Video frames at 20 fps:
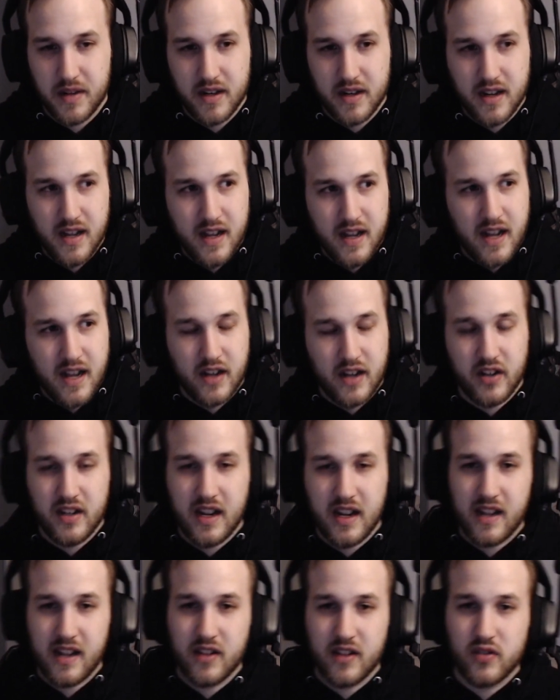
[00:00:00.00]
And you're
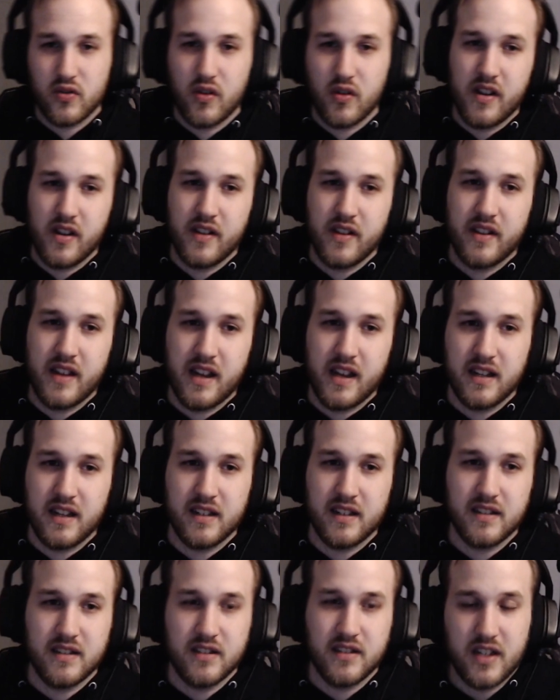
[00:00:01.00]
attacking a Sorlet that
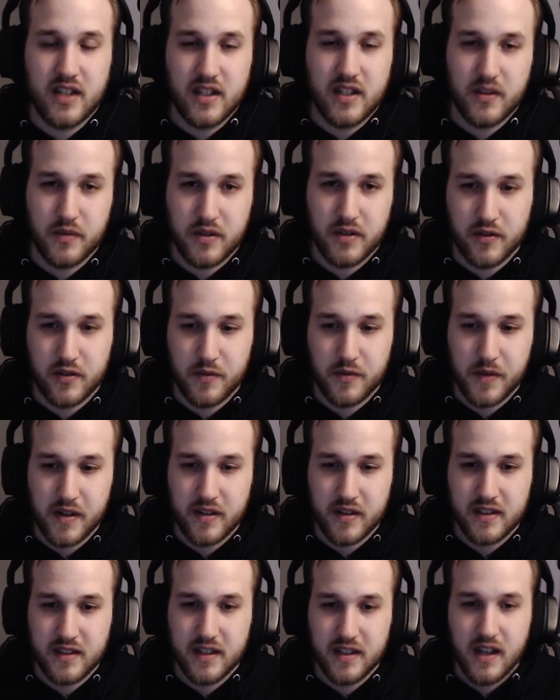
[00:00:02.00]
is enchanted with 2
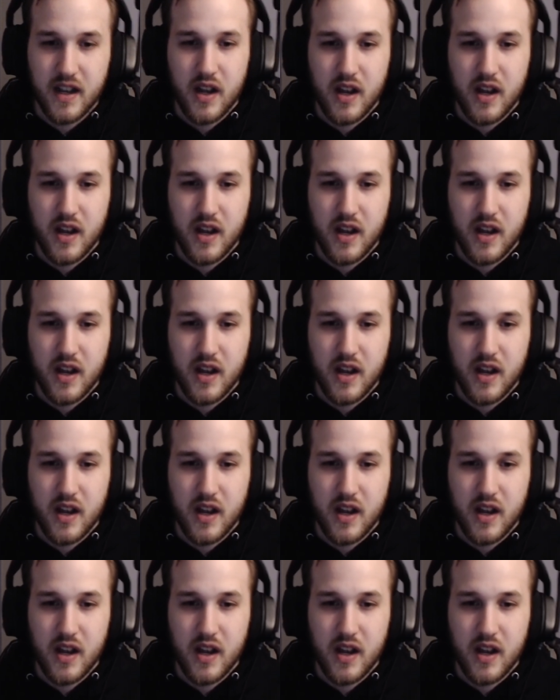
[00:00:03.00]
spirits.